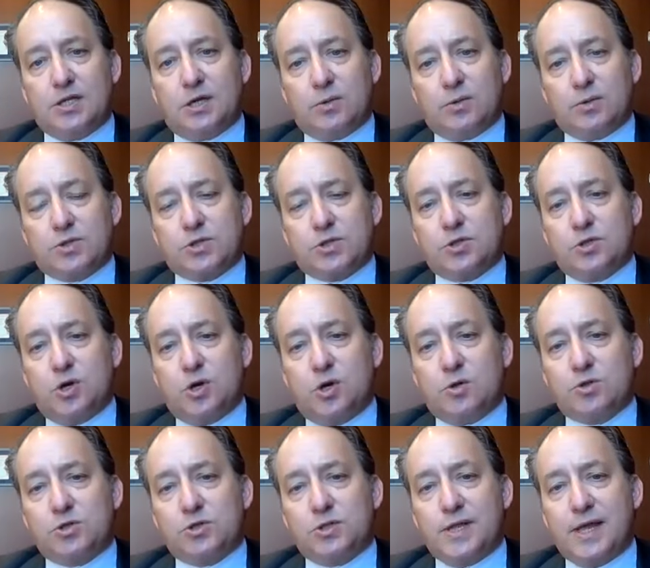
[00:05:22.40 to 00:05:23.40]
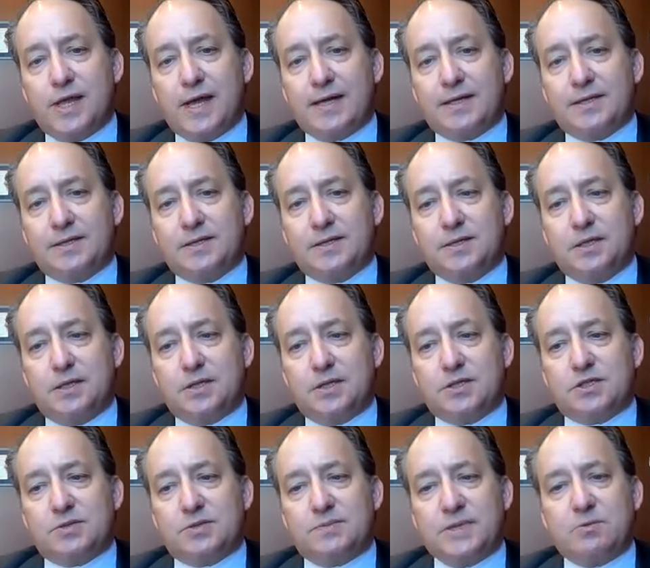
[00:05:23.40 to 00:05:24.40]
there was a notion that
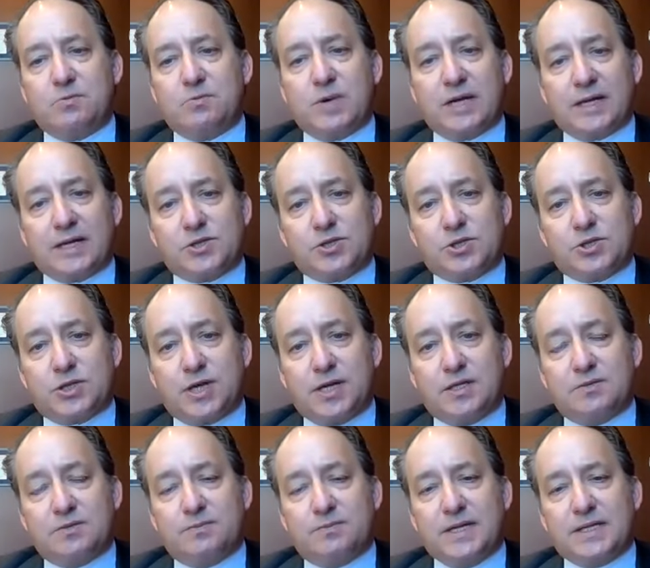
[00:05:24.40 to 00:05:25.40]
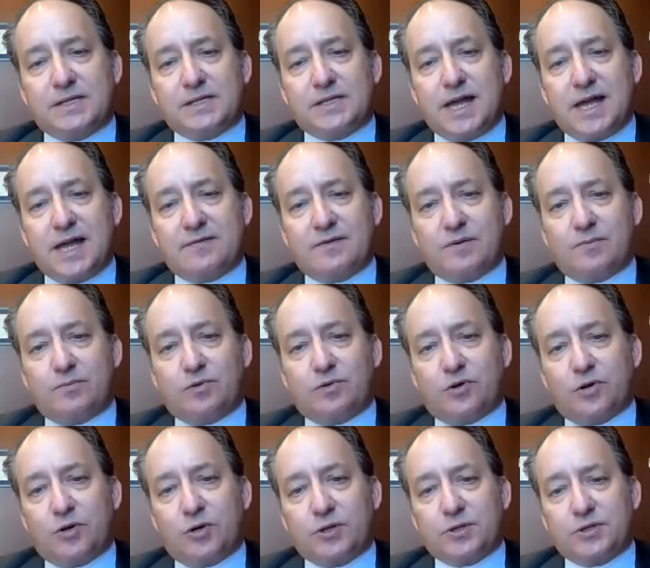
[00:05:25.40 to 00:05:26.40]
to be well educated meant to have a
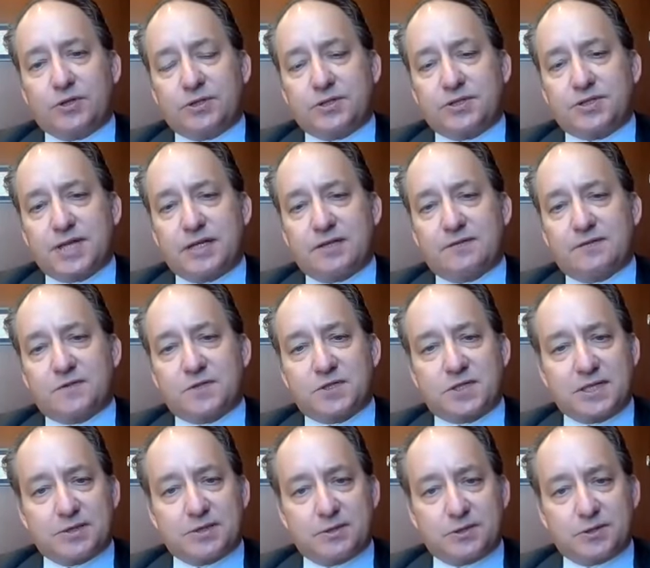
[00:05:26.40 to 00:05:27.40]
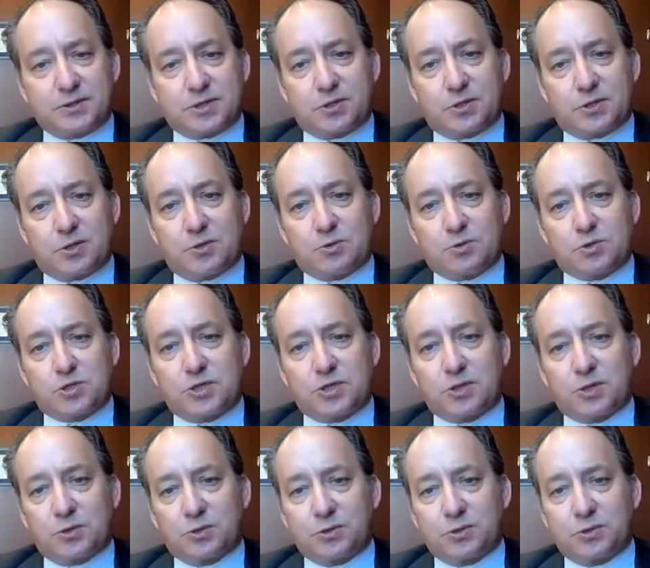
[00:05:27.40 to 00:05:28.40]
broad set of skills, and those
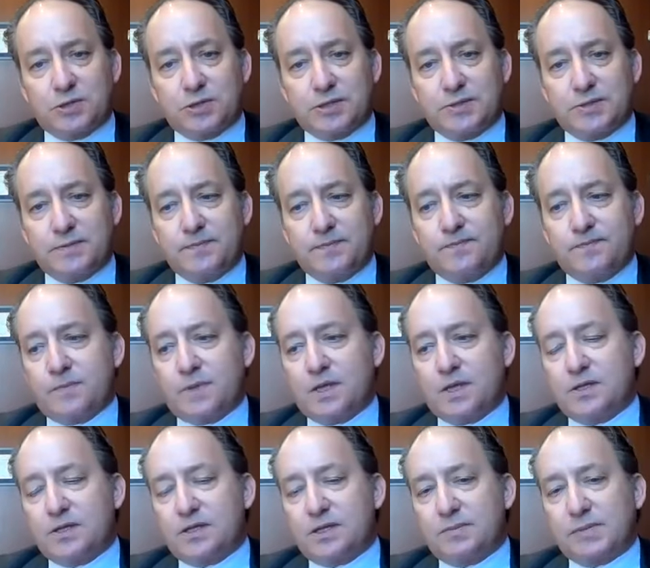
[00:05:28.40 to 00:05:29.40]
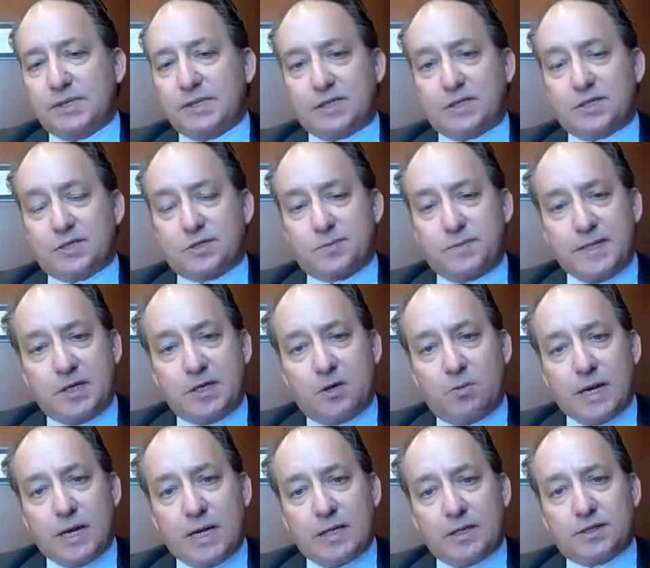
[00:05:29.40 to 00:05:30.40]
included the ability to
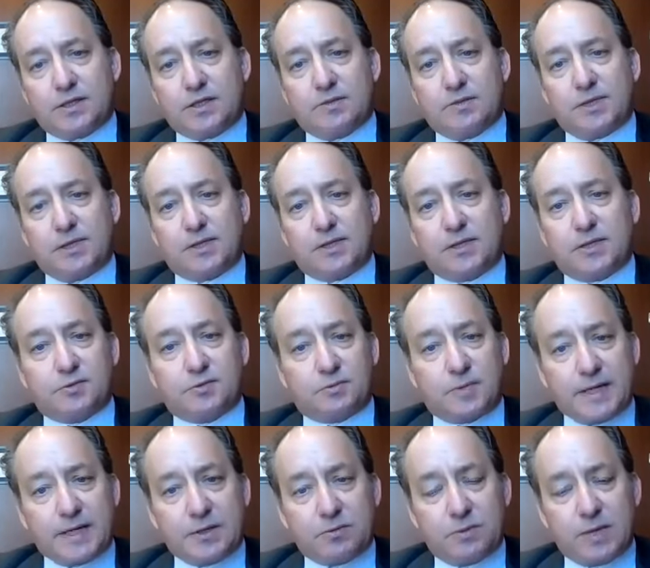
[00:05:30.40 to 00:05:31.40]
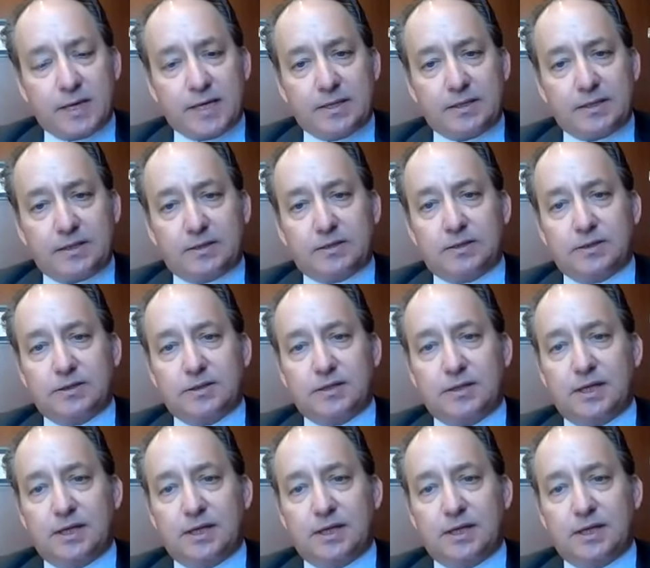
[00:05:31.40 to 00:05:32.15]
speak well, the ability to write well,